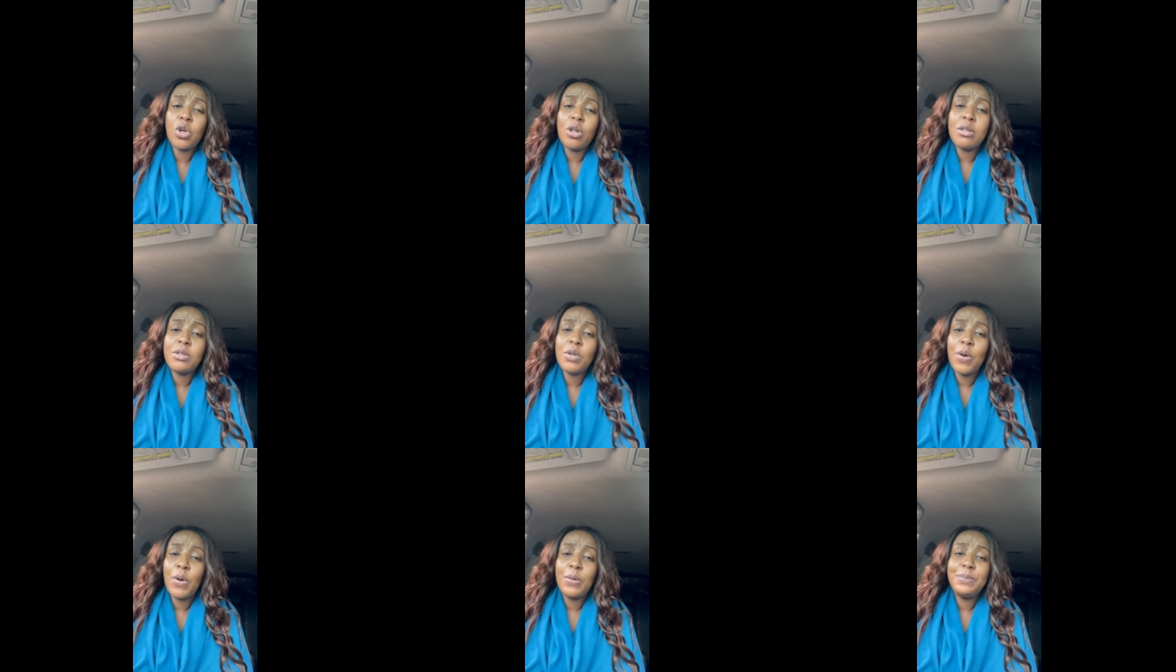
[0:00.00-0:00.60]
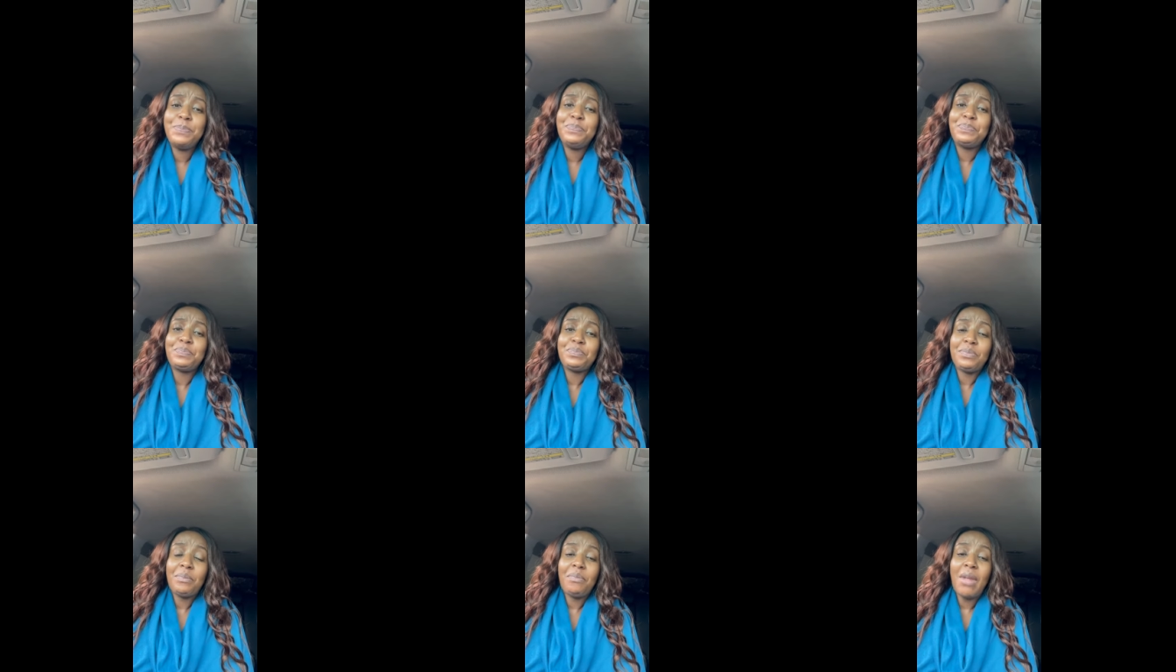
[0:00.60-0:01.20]
also
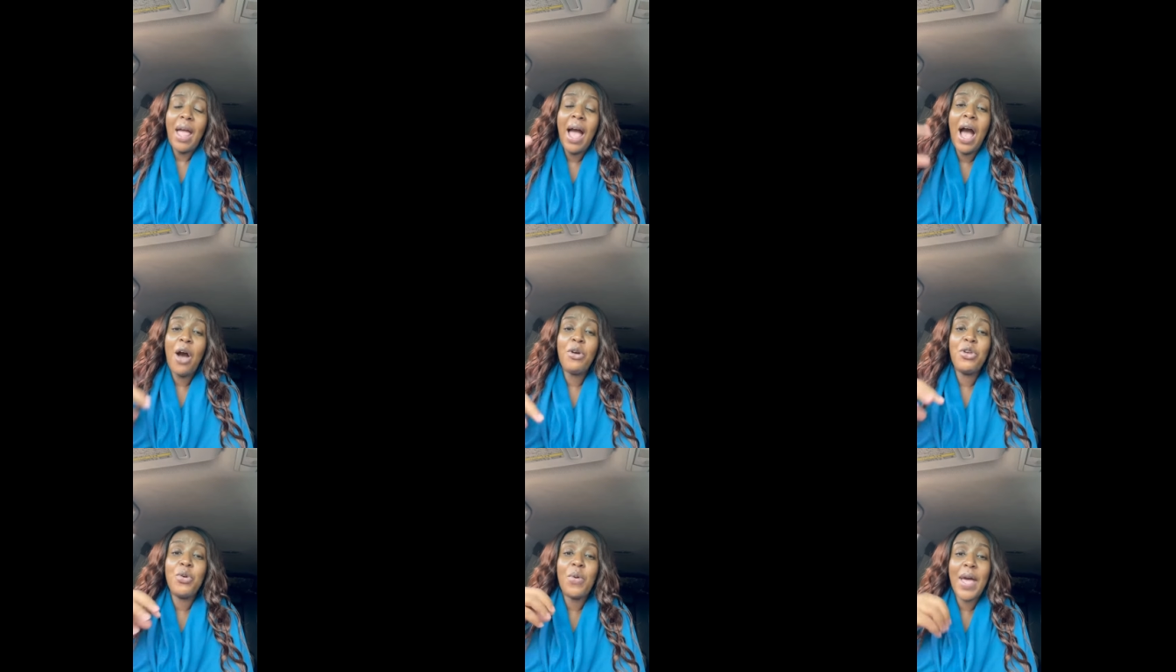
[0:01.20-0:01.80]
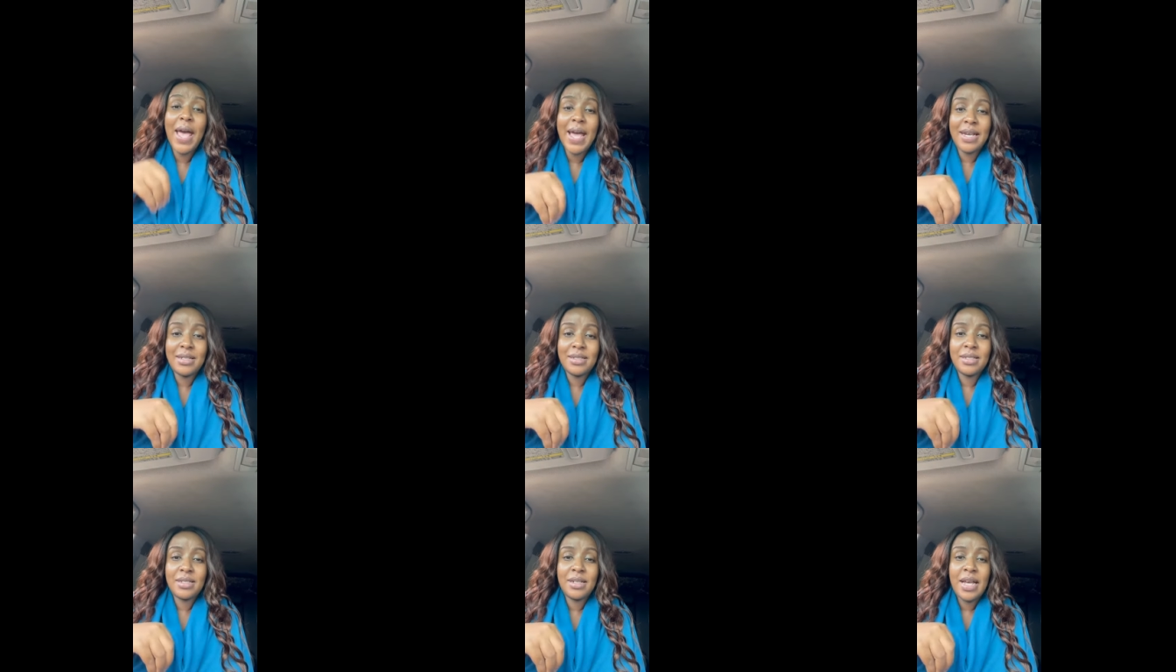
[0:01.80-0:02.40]
how you
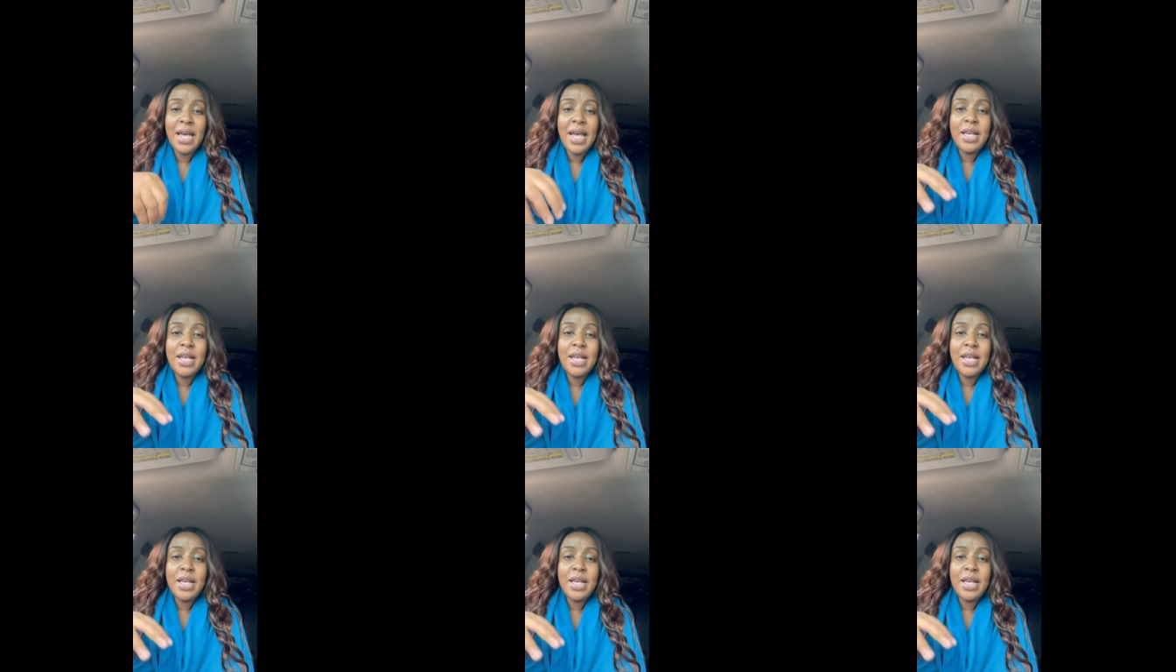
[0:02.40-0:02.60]
end.